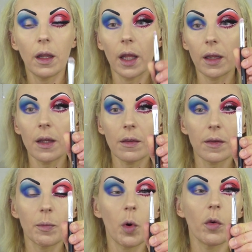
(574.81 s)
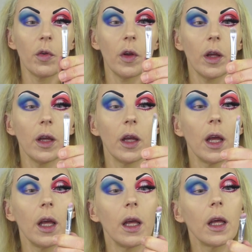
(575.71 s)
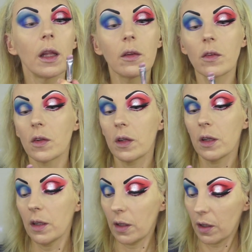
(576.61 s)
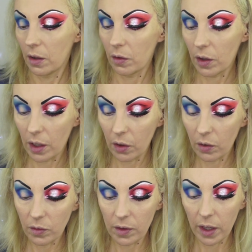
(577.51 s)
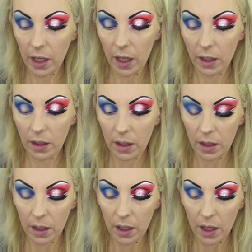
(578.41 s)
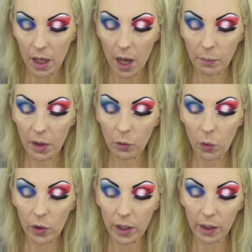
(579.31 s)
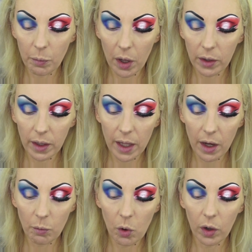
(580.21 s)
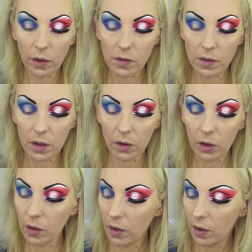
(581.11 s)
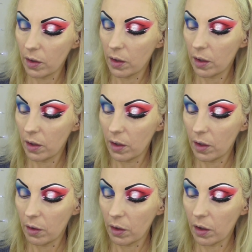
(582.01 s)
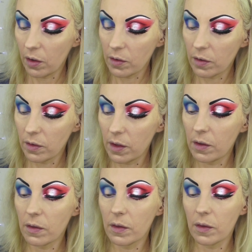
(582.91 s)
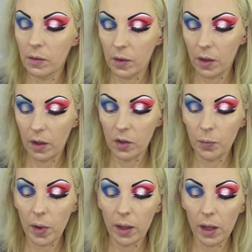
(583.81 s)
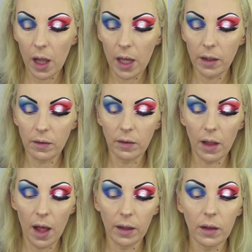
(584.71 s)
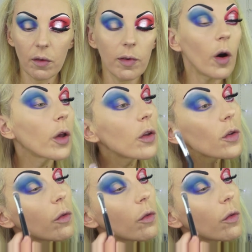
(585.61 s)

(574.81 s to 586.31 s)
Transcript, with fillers: like this, Morphe, and I'm gonna go dig in. I'm not worrying about adding more concealer, because this uh, spotlight is not the focus